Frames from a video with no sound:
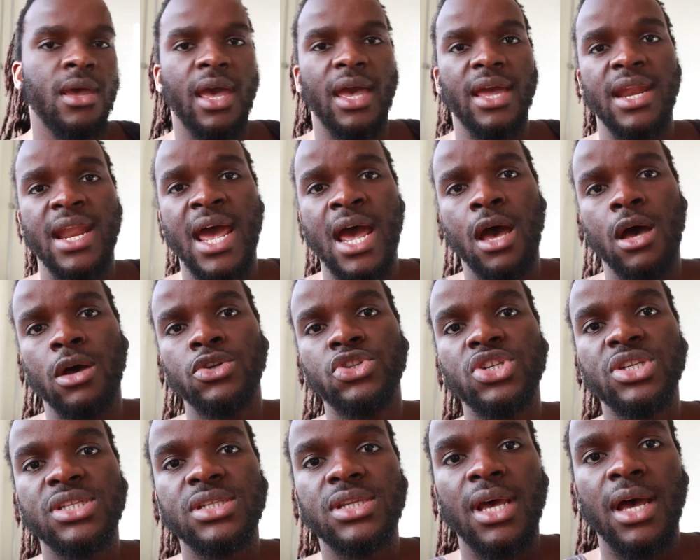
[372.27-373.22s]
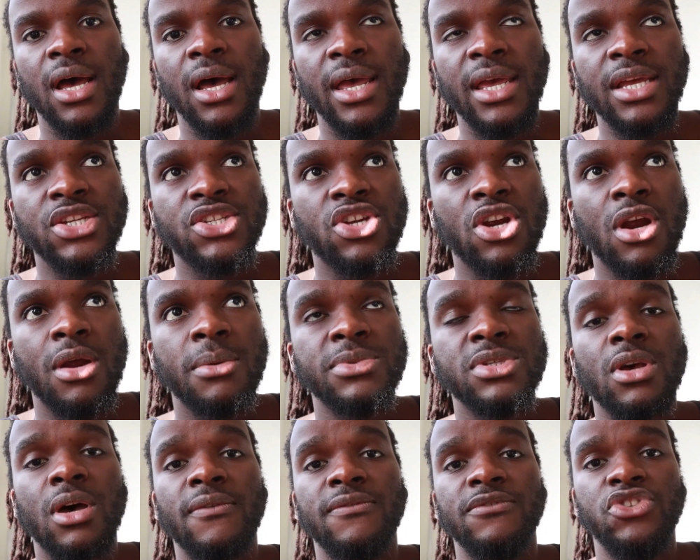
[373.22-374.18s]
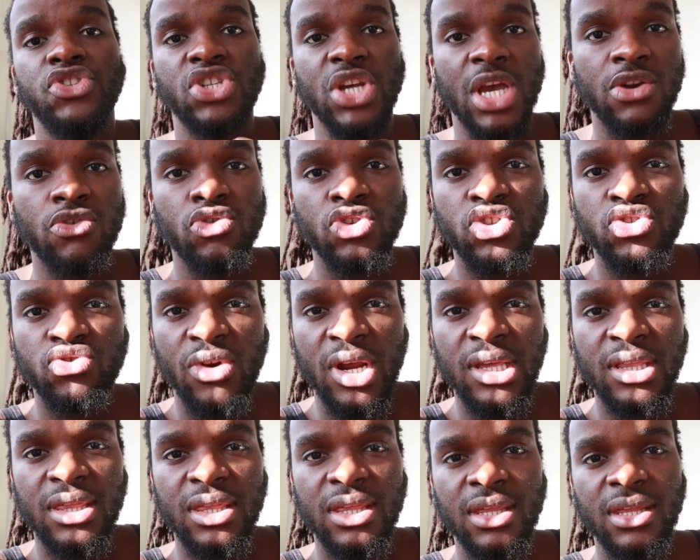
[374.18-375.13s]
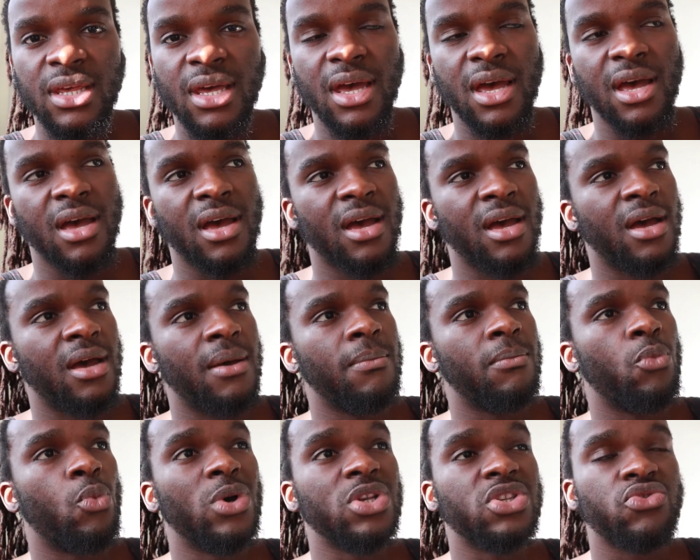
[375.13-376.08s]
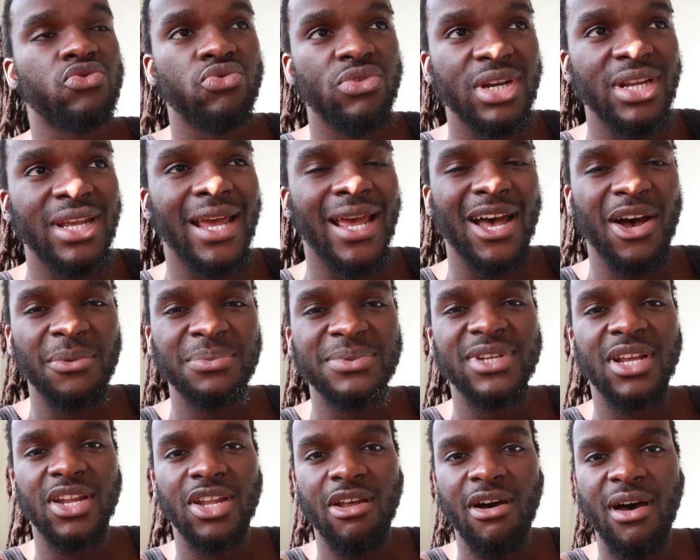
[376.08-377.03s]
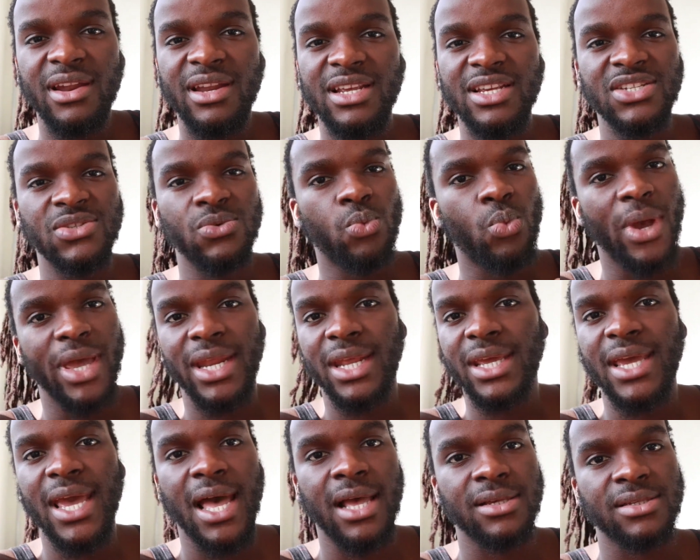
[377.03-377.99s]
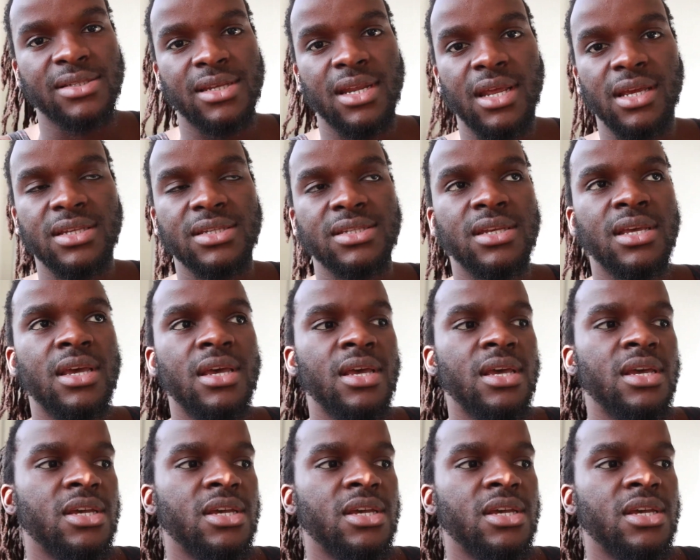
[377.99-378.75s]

And now, just in terms of general strength, what's really helped a lot is weighted calisthenics.